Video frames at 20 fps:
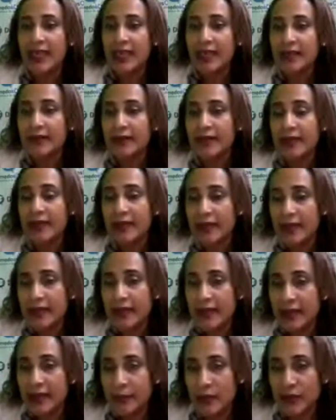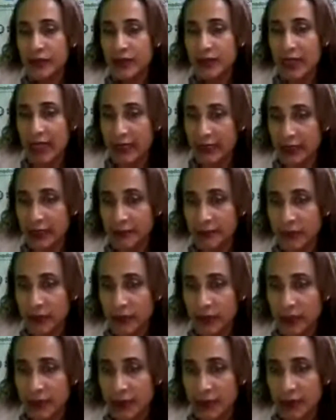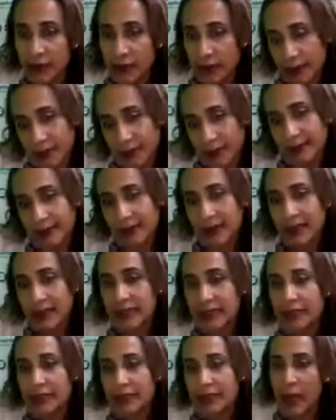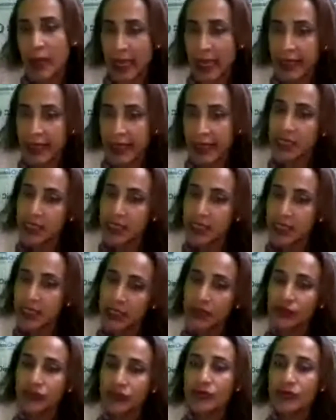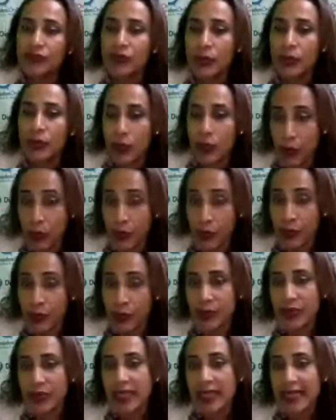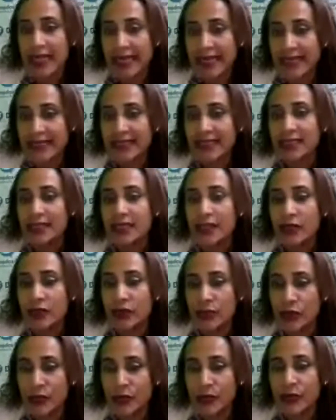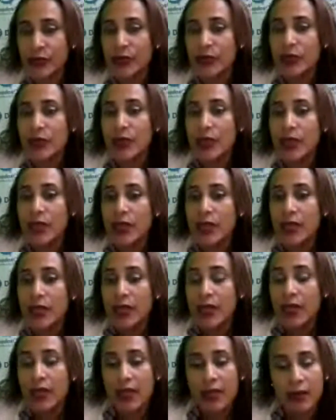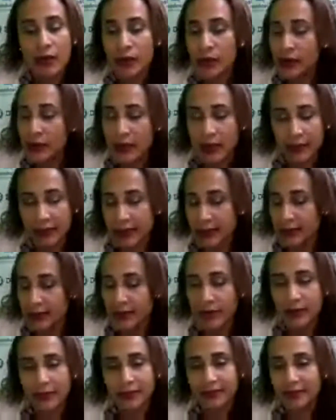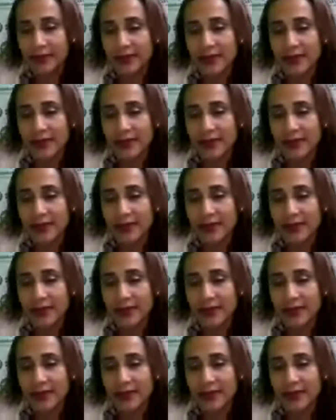In the adjective possessive is mine, his, her, its, your, Okay,